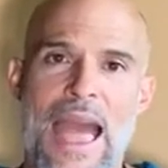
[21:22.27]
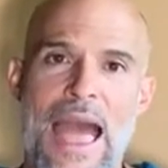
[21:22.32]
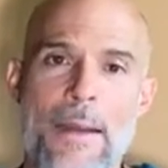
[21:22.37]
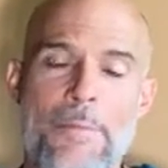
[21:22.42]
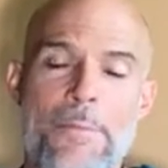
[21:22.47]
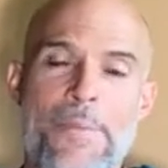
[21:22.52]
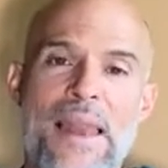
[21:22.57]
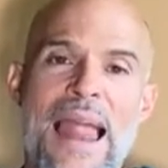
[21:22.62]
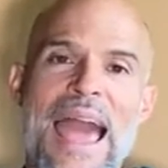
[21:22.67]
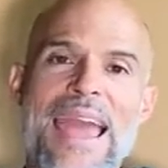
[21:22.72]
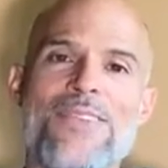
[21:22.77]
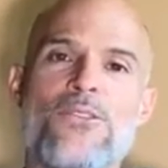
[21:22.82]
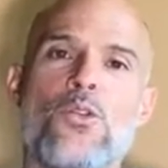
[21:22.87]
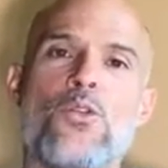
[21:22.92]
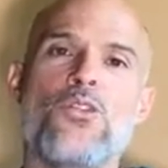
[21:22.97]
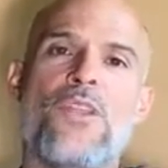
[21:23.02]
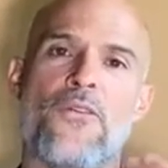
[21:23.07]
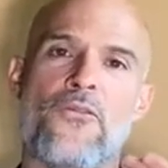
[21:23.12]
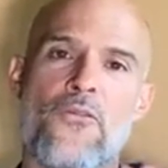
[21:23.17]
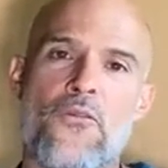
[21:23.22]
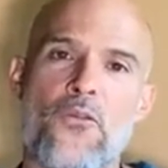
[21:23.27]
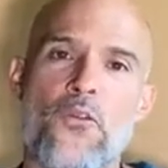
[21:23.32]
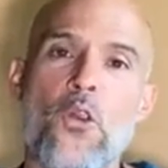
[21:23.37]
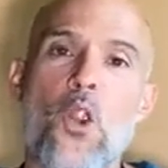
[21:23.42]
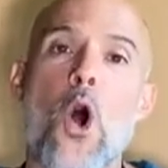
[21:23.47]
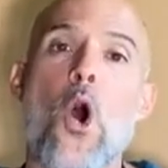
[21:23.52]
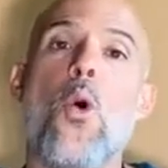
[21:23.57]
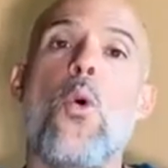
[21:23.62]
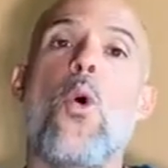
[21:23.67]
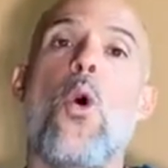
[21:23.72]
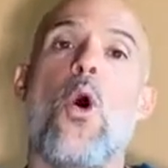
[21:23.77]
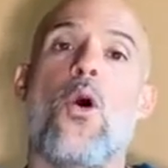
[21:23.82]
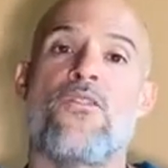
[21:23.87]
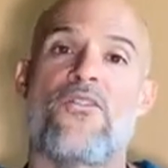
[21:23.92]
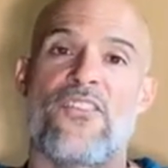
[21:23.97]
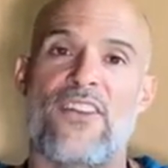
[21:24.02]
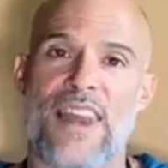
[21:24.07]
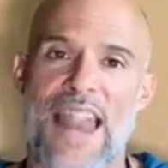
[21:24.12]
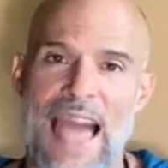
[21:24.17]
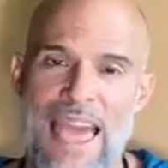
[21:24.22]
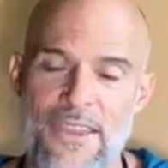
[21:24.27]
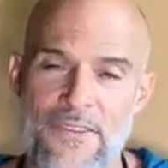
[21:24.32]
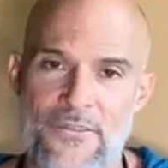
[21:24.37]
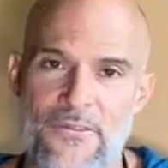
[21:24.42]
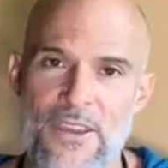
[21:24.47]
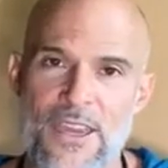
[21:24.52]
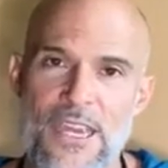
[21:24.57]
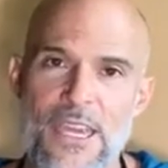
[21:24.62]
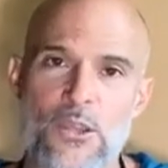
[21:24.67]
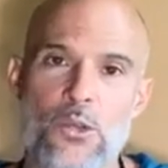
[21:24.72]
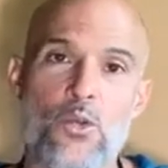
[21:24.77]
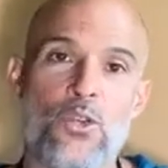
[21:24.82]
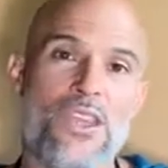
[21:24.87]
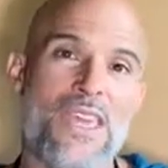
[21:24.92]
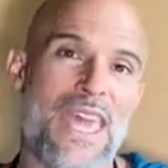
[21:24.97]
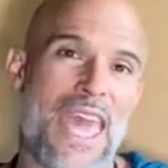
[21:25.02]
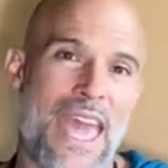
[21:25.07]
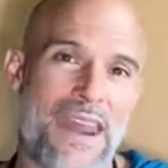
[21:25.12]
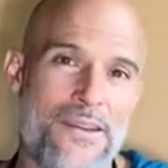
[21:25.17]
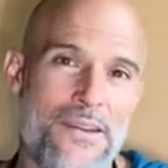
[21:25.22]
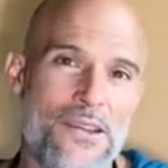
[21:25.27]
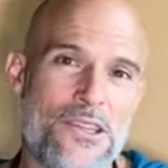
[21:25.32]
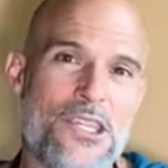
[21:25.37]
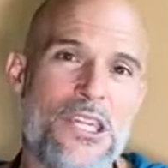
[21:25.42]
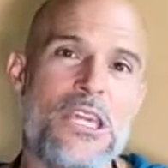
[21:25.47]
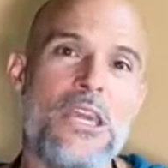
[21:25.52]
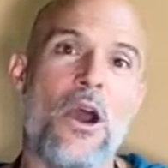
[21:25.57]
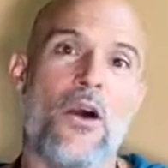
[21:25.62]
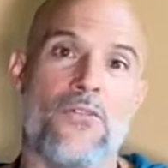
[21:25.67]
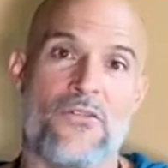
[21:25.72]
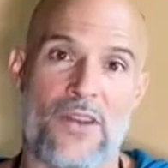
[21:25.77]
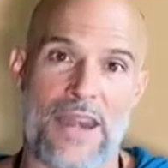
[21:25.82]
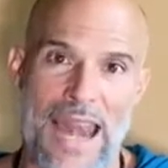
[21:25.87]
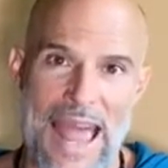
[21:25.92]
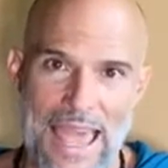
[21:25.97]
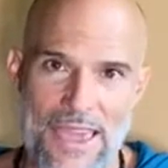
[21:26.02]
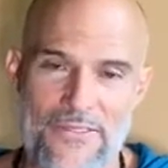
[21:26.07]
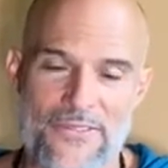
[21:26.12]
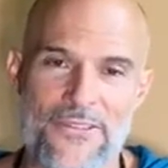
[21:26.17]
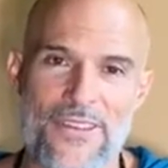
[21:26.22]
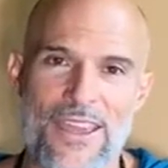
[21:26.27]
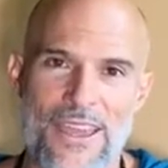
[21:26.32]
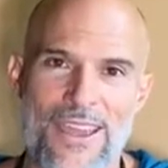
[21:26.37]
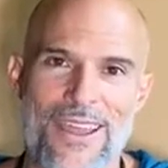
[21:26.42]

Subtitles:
applied to the flow of life, to the energy of life.